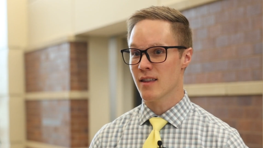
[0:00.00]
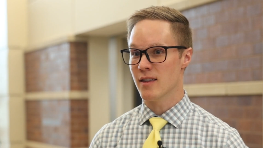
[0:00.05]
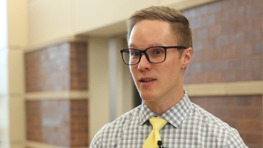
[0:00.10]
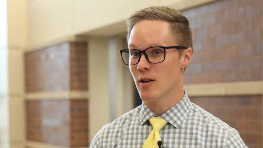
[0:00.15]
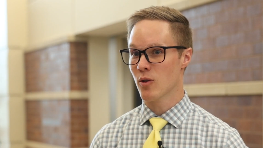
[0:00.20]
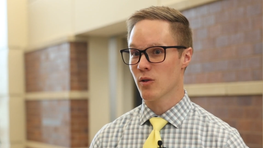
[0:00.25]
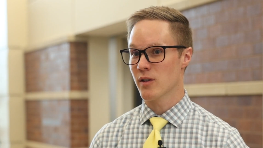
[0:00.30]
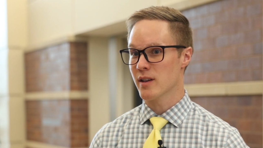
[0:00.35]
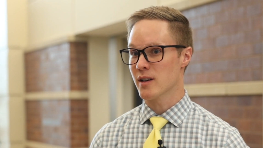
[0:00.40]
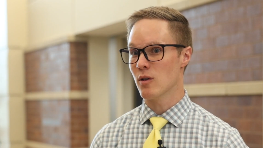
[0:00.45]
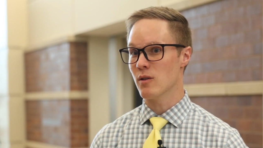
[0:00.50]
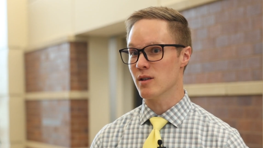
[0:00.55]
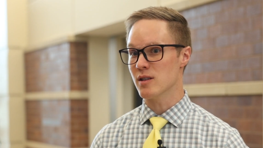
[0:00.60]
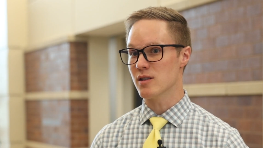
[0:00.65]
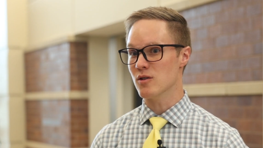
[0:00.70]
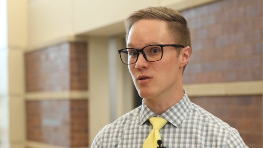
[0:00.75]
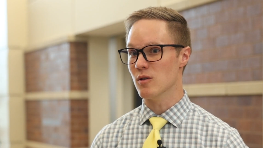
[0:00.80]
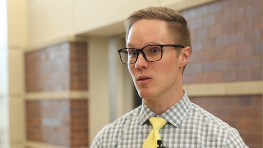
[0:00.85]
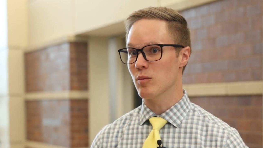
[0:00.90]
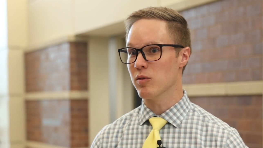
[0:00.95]
they're only going
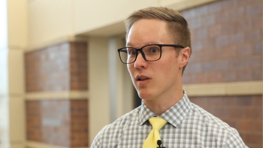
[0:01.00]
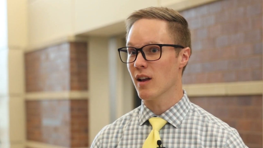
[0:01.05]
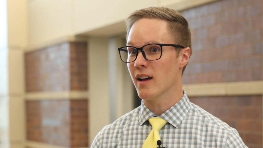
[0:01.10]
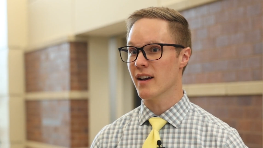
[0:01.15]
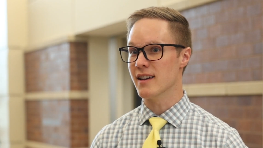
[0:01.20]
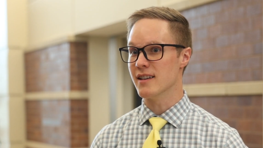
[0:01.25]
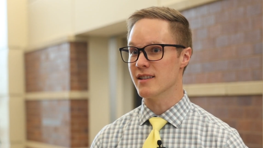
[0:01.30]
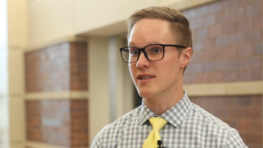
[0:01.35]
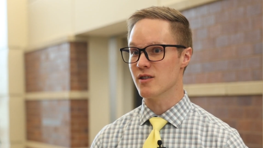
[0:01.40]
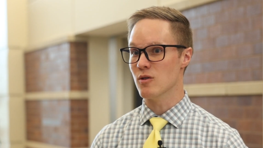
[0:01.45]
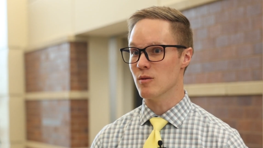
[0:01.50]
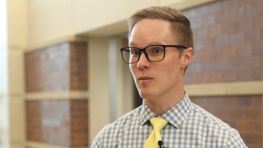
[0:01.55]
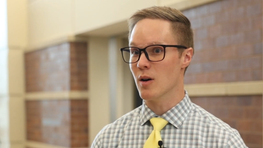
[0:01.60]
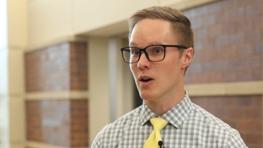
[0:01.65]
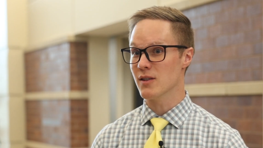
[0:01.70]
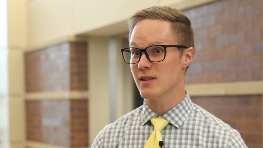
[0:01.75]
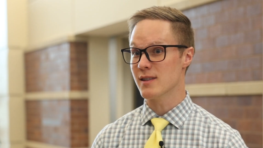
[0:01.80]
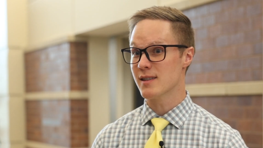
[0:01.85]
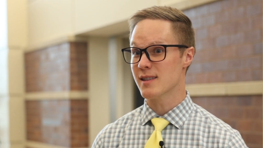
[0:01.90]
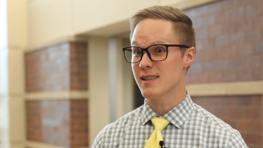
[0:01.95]
to apply it to
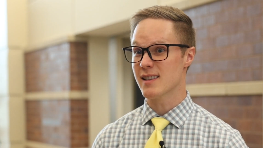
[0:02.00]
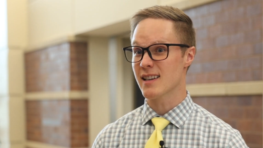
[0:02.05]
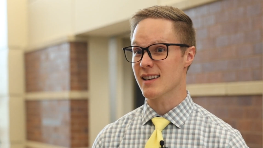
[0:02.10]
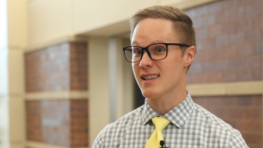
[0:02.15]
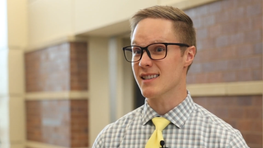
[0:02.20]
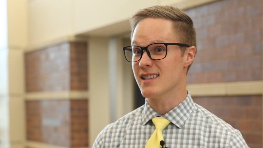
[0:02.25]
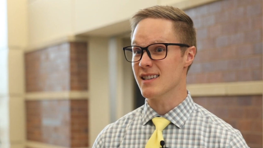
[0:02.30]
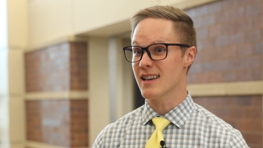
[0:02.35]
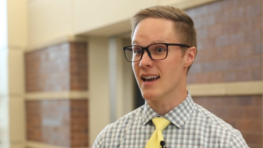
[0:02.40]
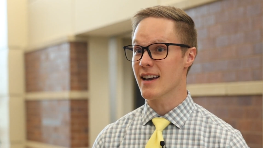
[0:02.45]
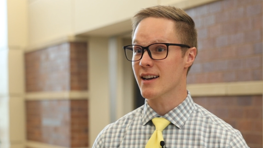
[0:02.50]
about 60